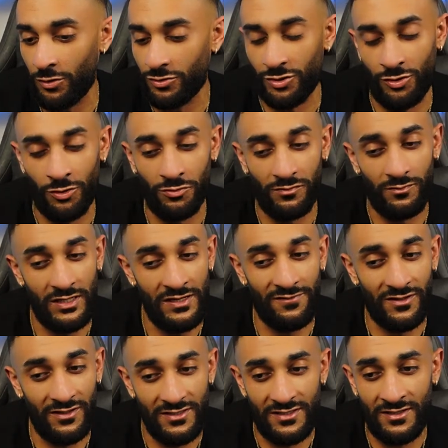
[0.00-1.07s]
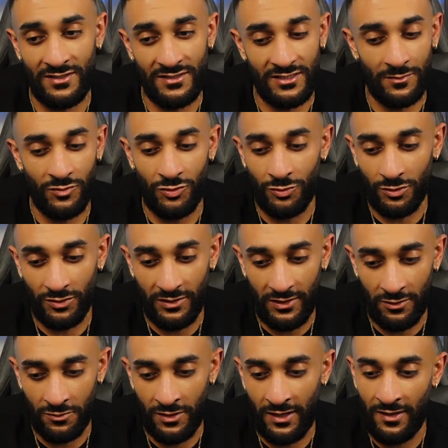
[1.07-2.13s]
So don't even listen to some dude on the
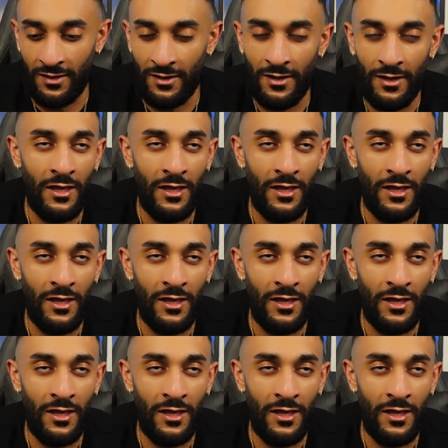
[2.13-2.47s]
internet.